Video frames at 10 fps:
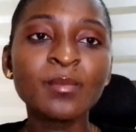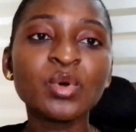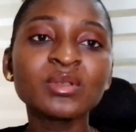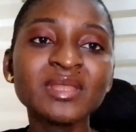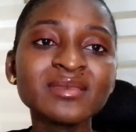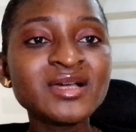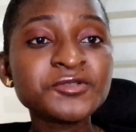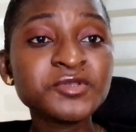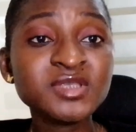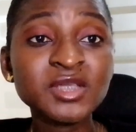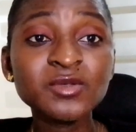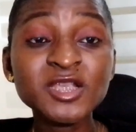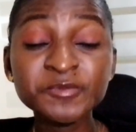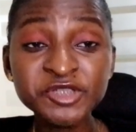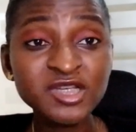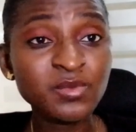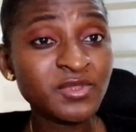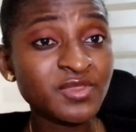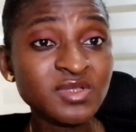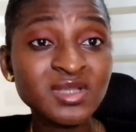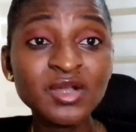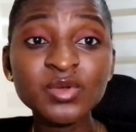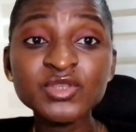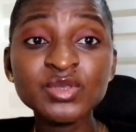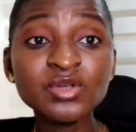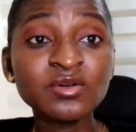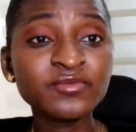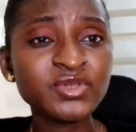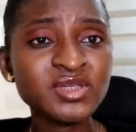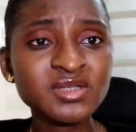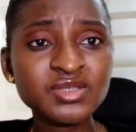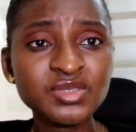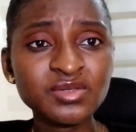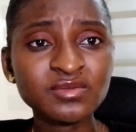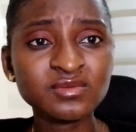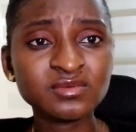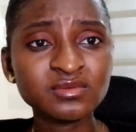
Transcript: But learn how to say no, especially with things that are going to inconvenience you.